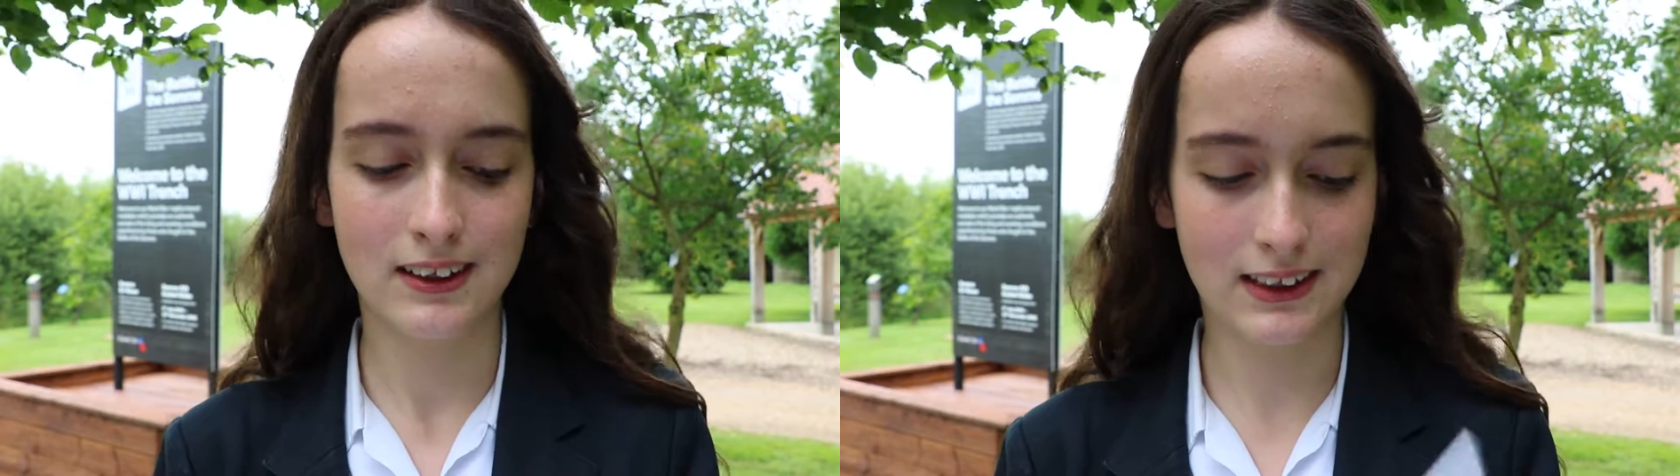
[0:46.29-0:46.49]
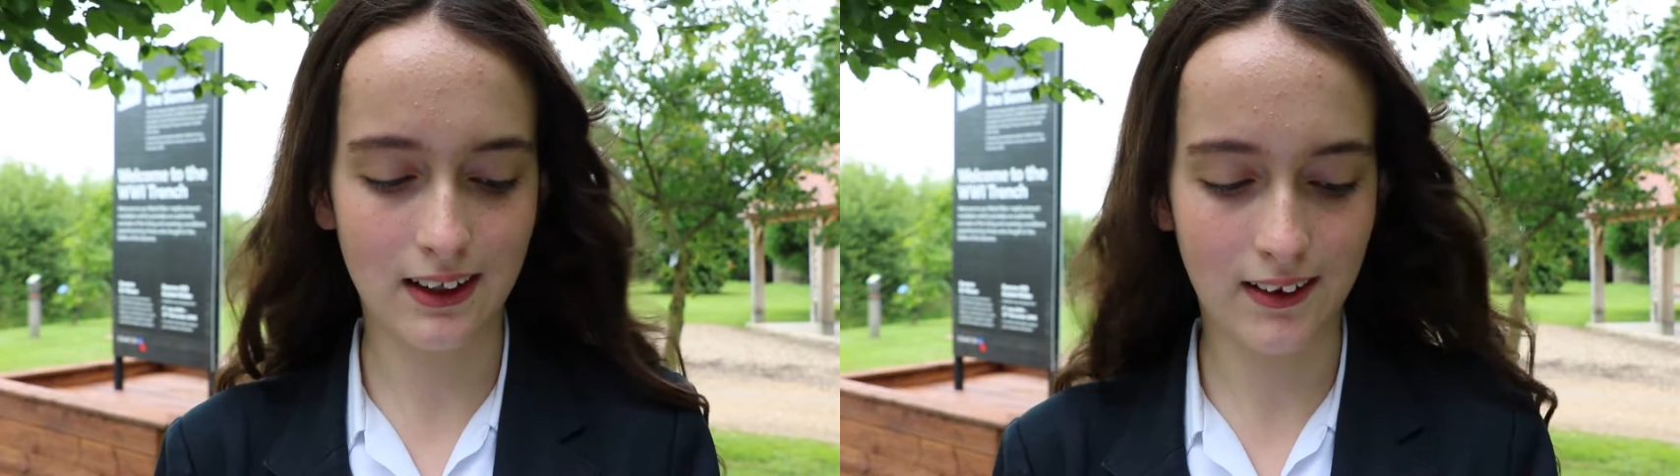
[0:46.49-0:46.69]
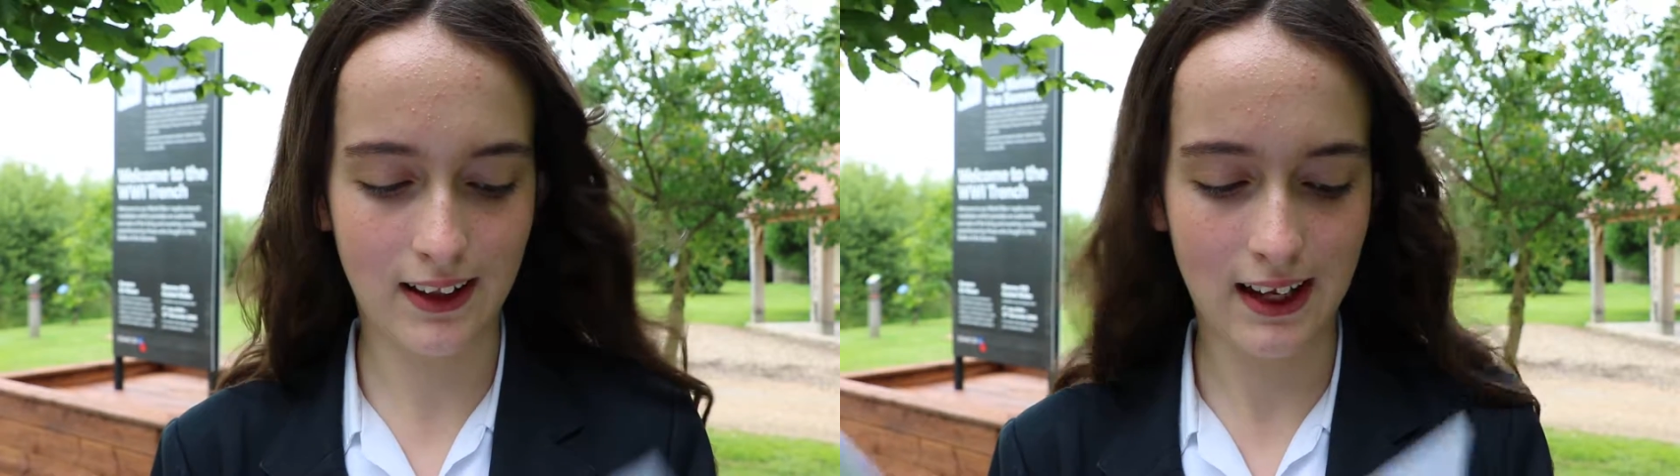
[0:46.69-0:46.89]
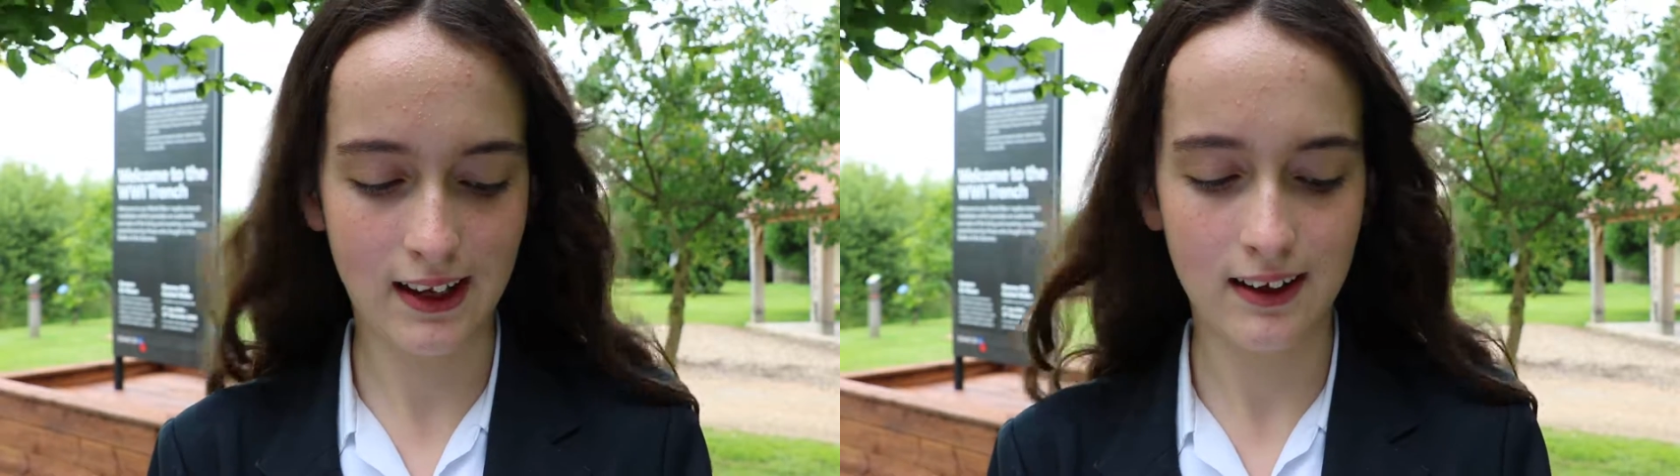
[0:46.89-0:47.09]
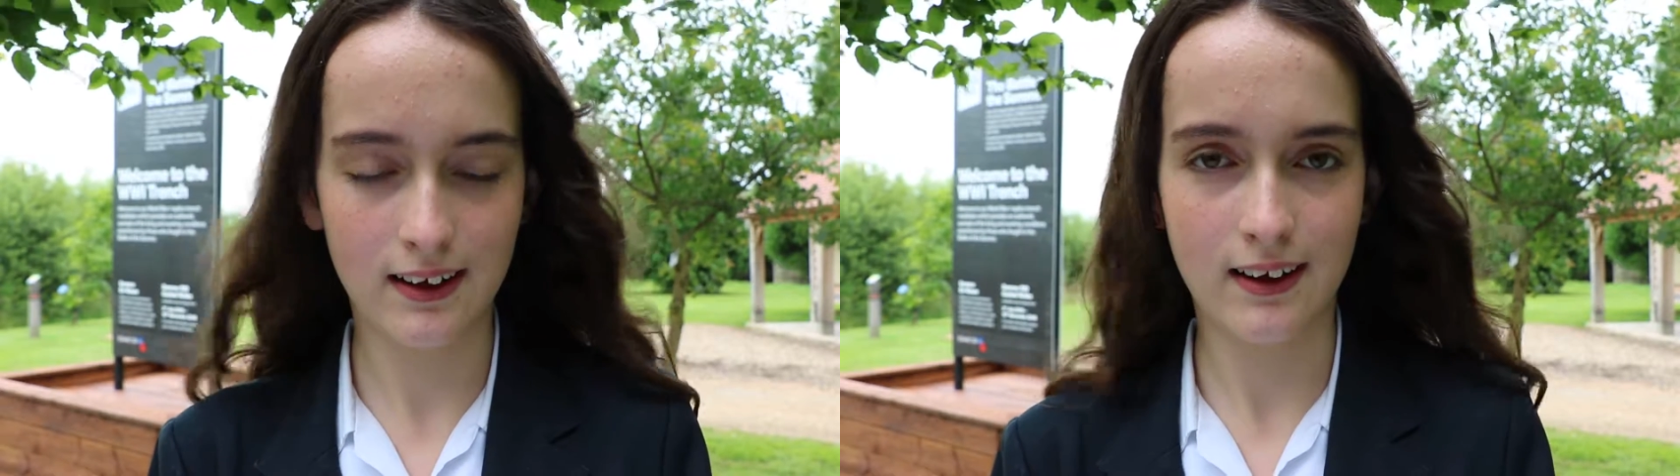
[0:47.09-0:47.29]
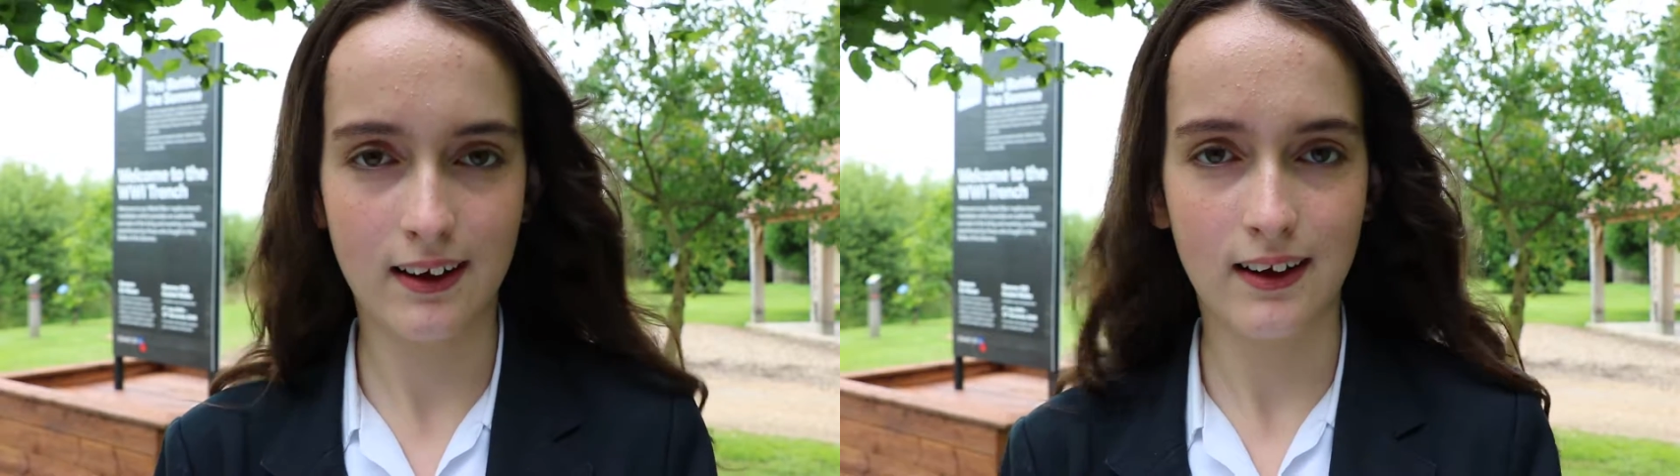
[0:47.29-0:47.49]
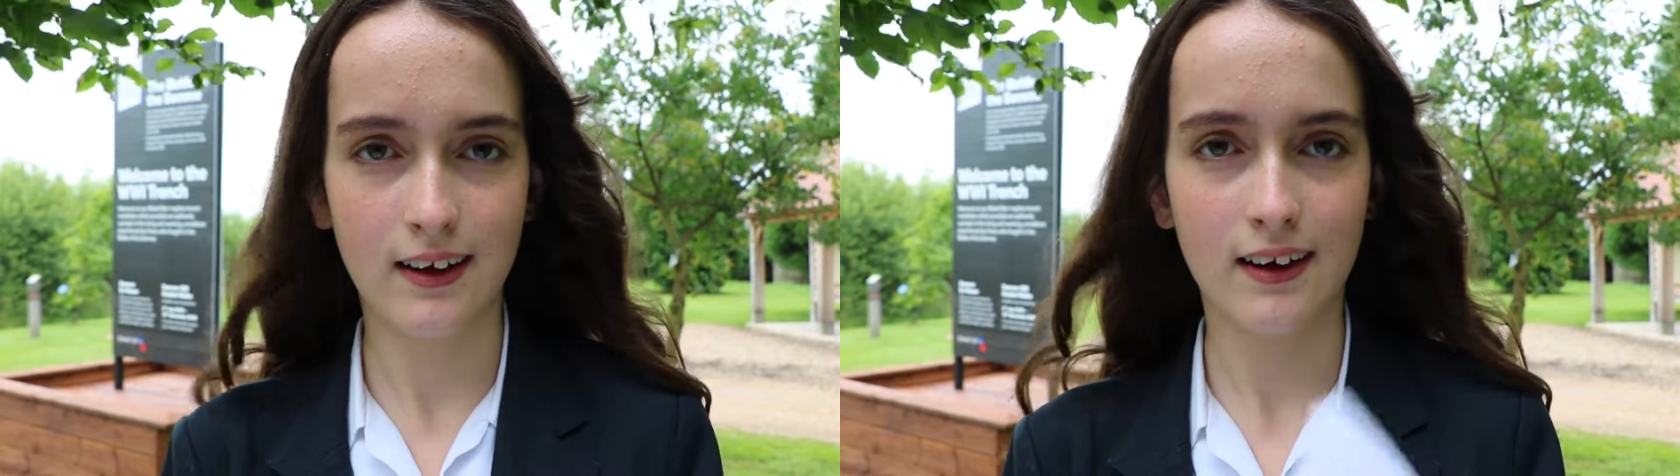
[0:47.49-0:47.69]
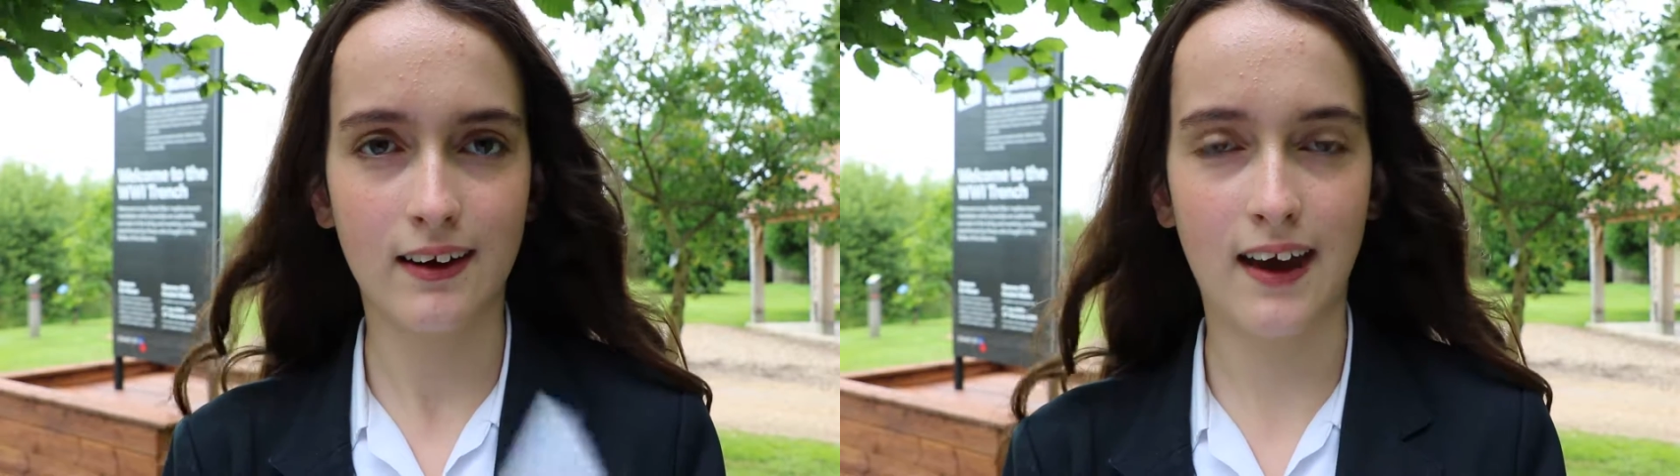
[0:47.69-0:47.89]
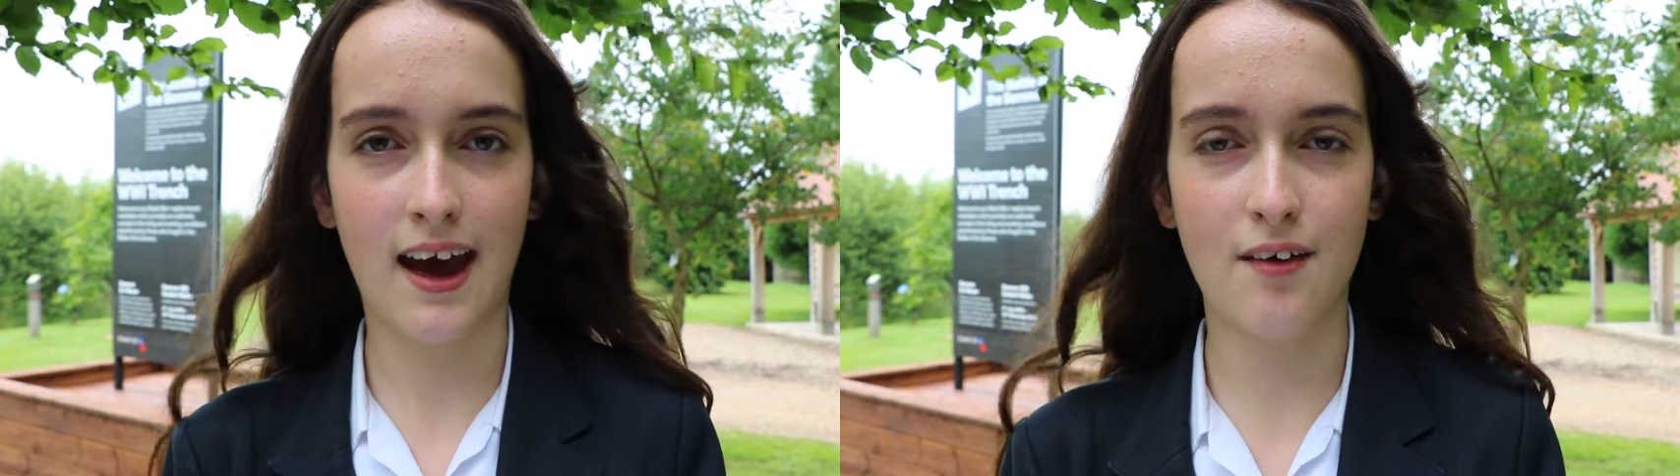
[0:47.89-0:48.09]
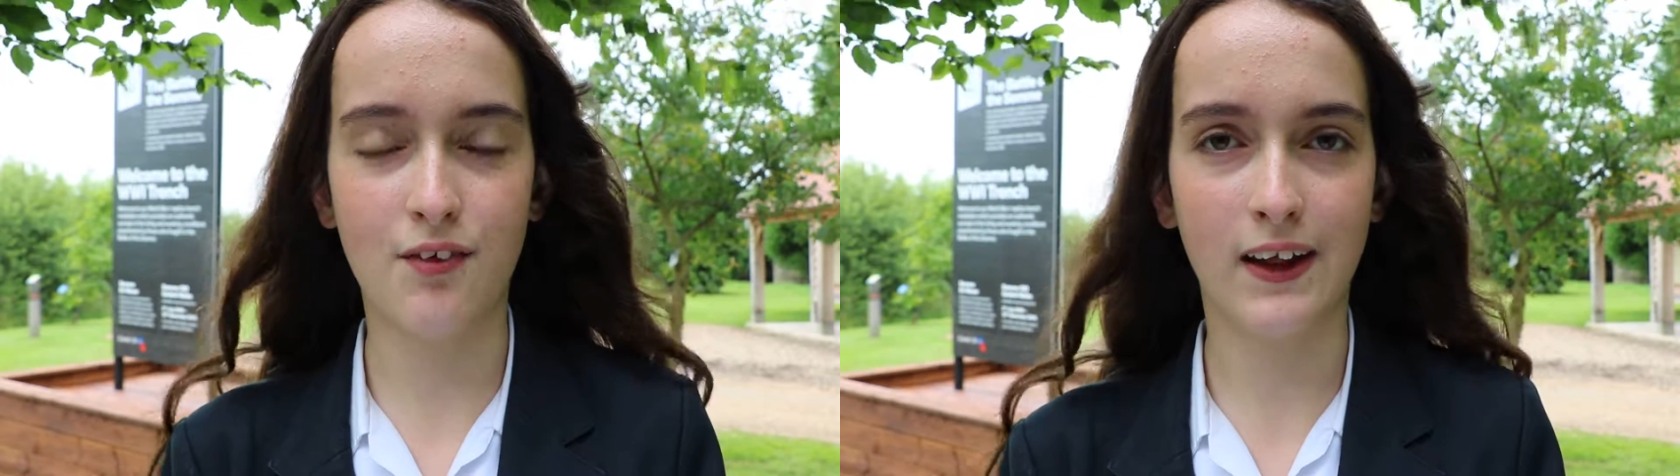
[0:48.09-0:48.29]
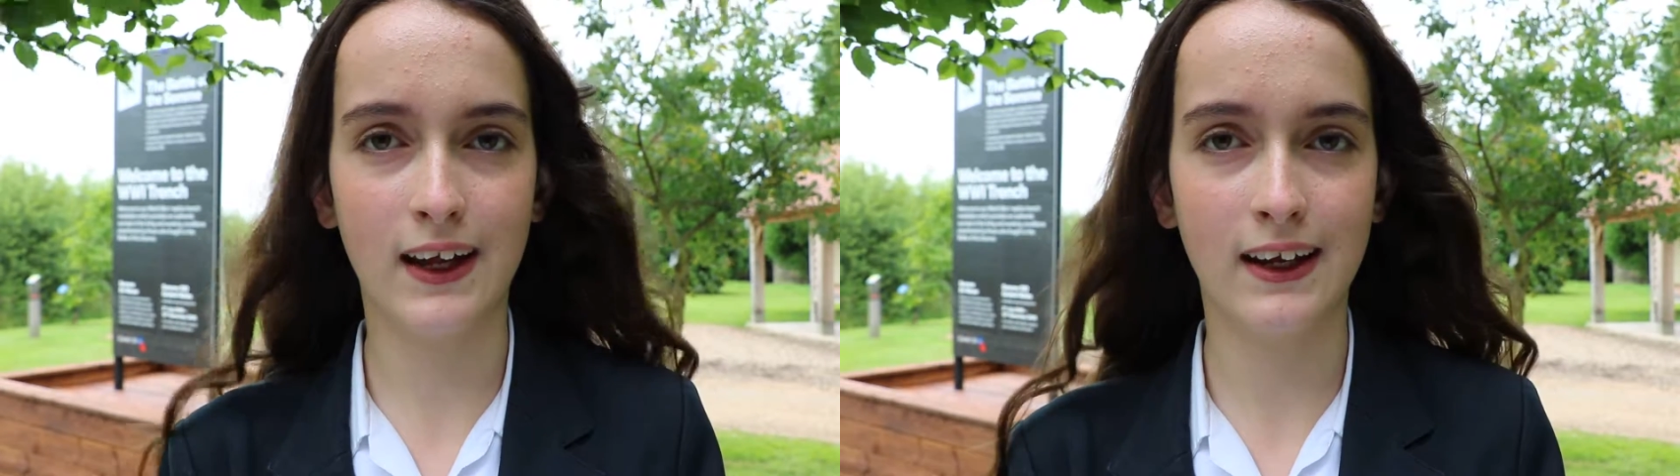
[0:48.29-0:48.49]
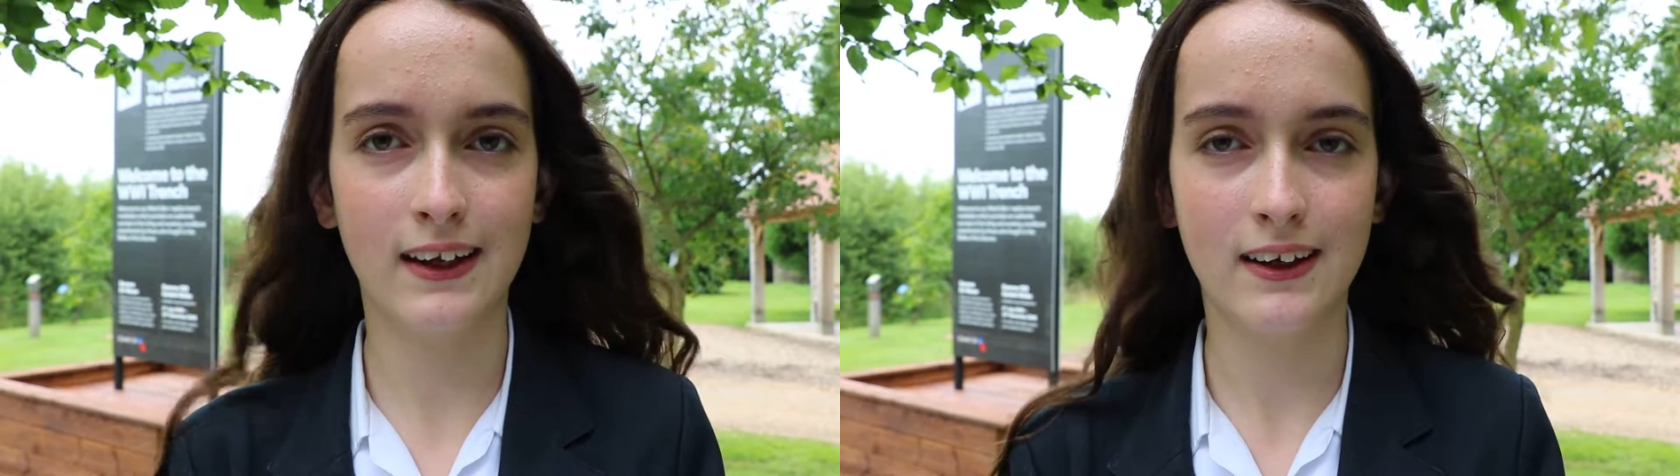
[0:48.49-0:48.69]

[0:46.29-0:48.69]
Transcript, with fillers: slowly, carefully.